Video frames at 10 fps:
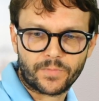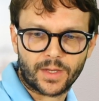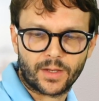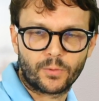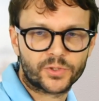
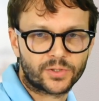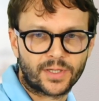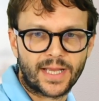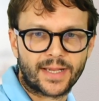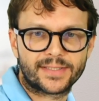Also,
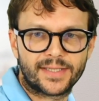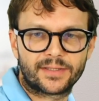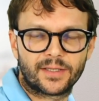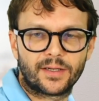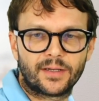like I said,
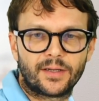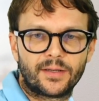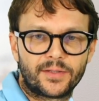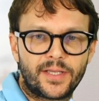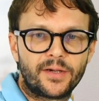
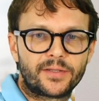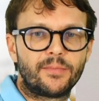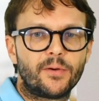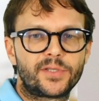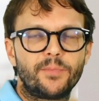here the
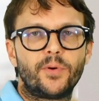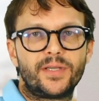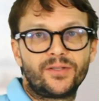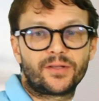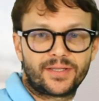most important is
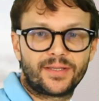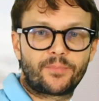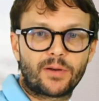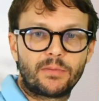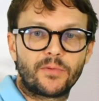not the
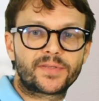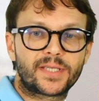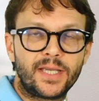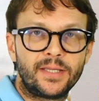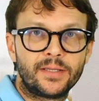problem of
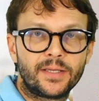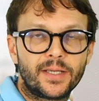skin.